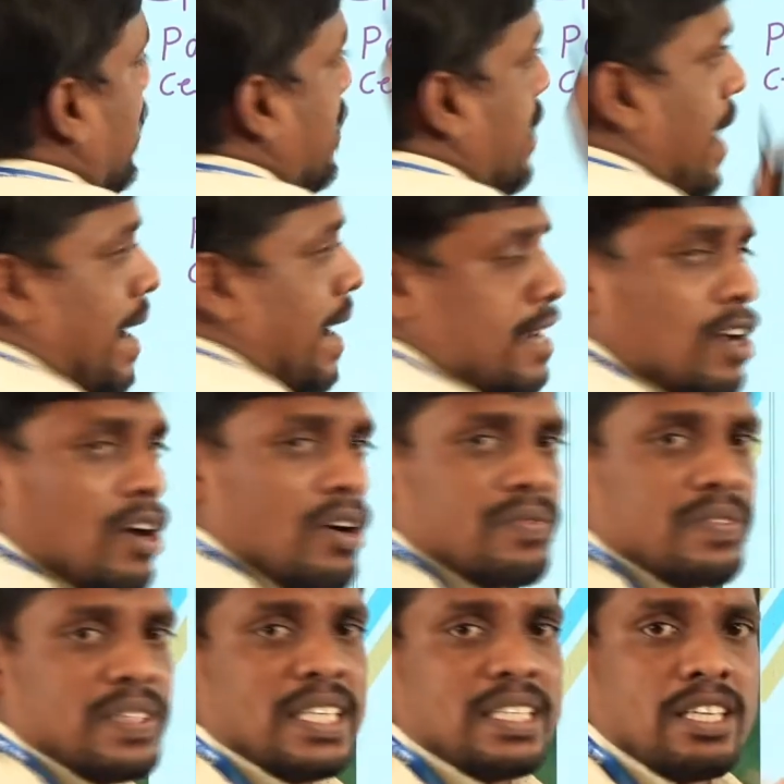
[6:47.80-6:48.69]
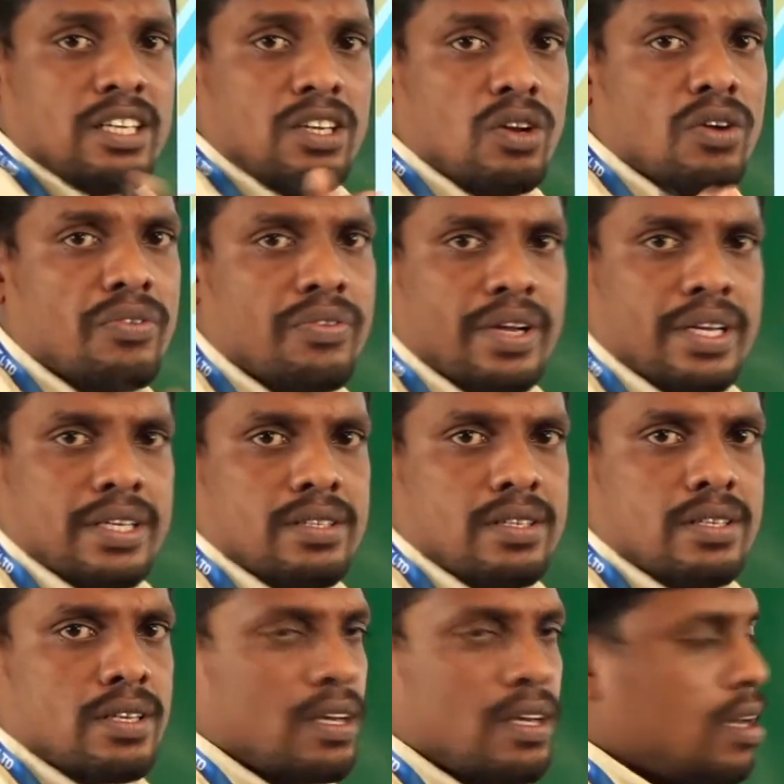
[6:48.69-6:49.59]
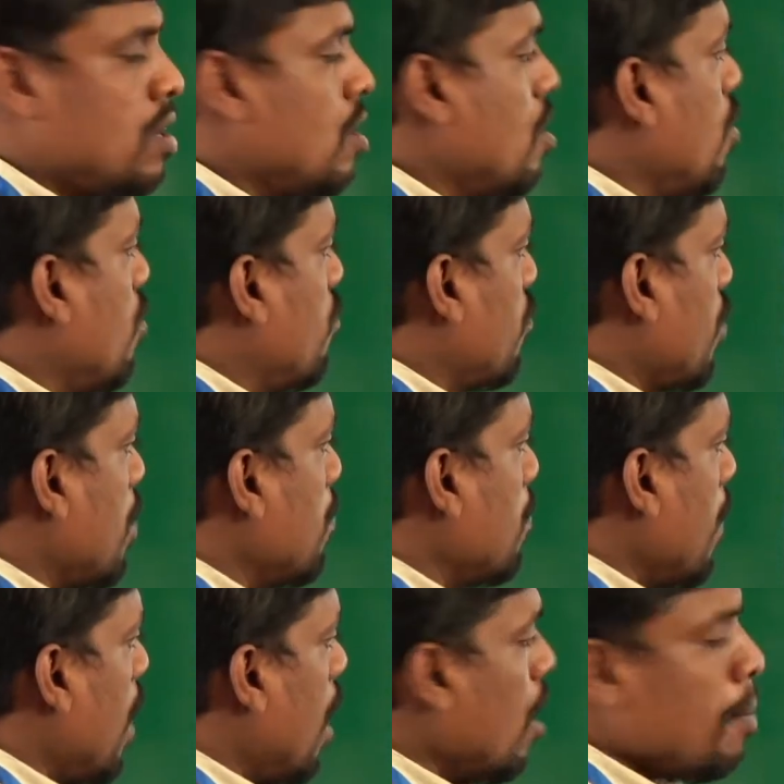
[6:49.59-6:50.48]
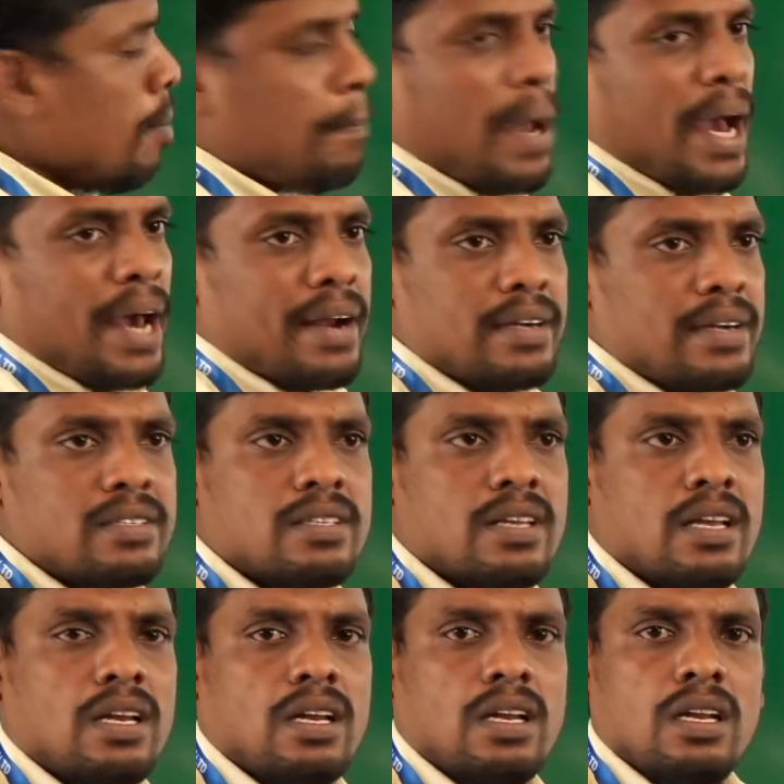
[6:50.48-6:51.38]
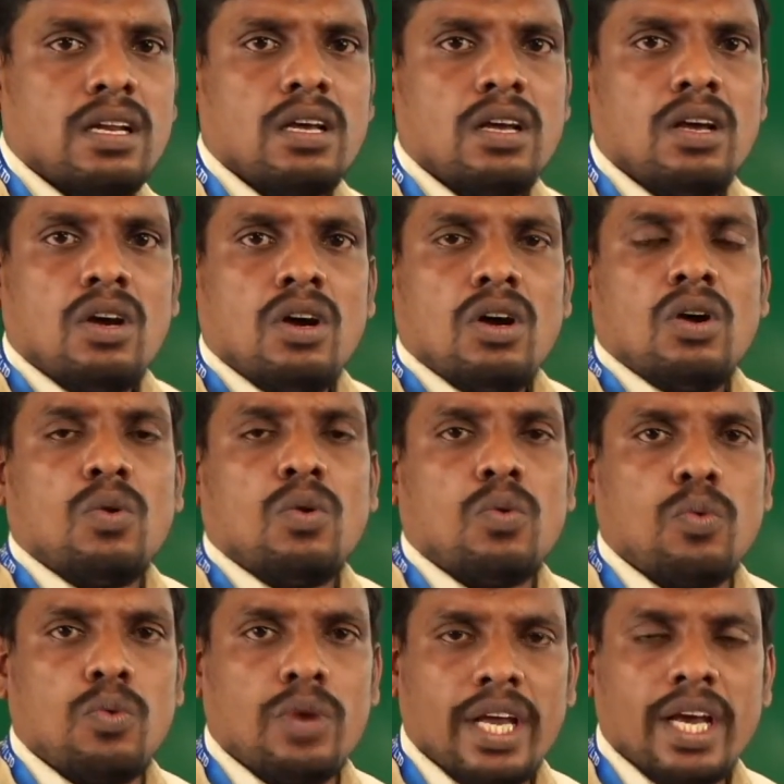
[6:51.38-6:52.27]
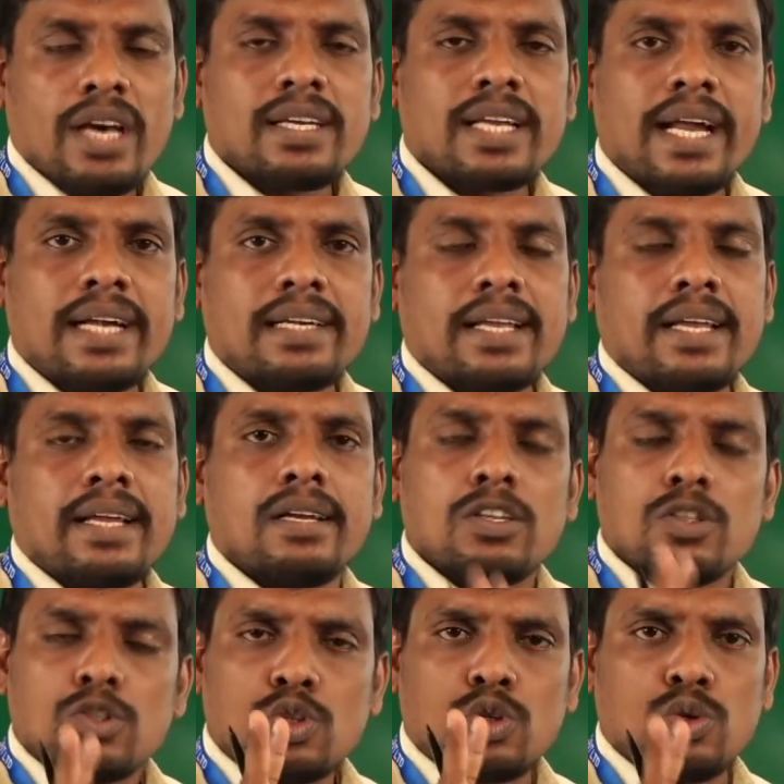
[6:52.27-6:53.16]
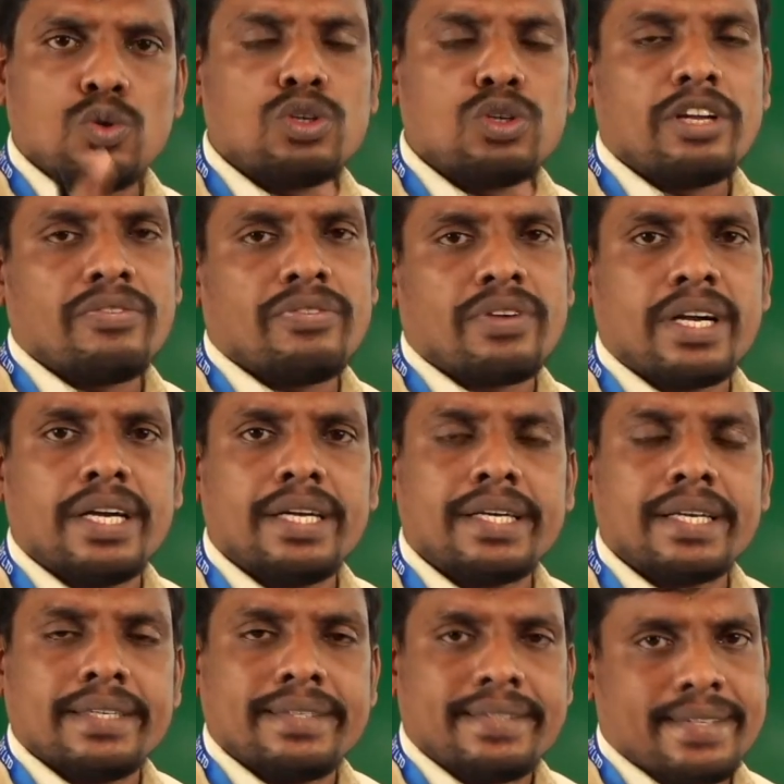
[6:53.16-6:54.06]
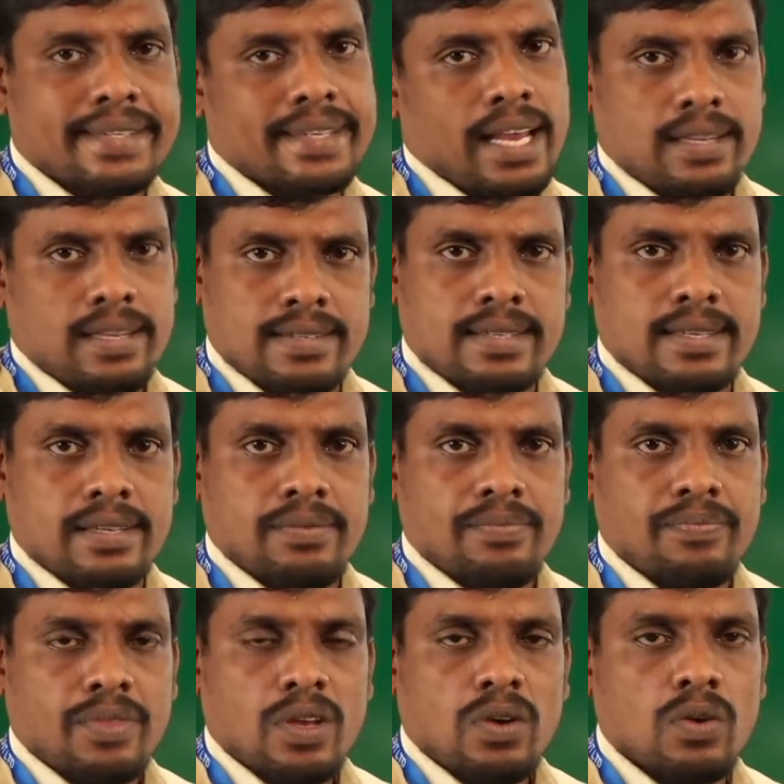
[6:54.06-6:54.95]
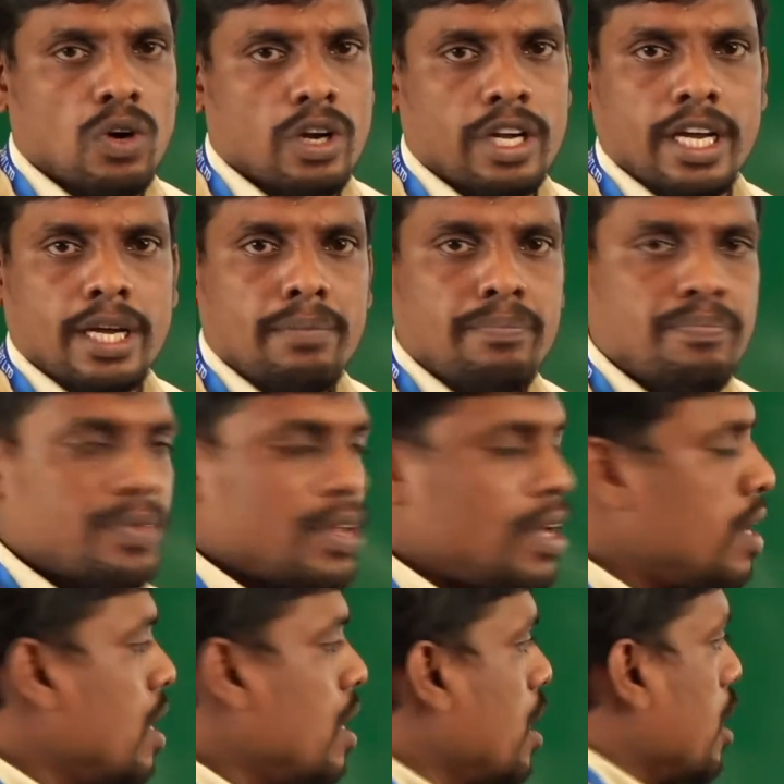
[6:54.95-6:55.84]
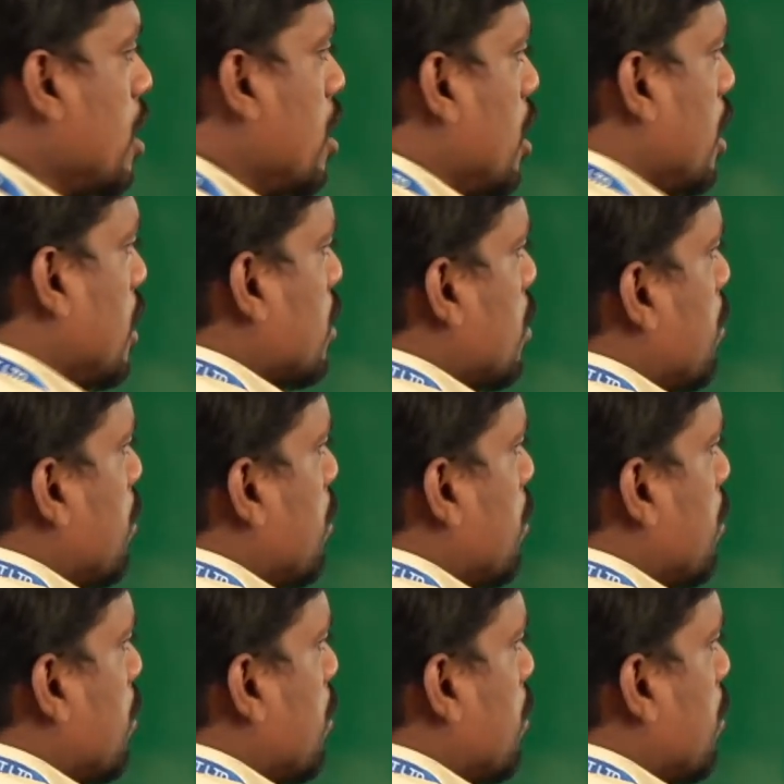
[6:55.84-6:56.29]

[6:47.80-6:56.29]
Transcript: the end of the telophase, from our parent cell, we are getting 2 different cells. Okay. In the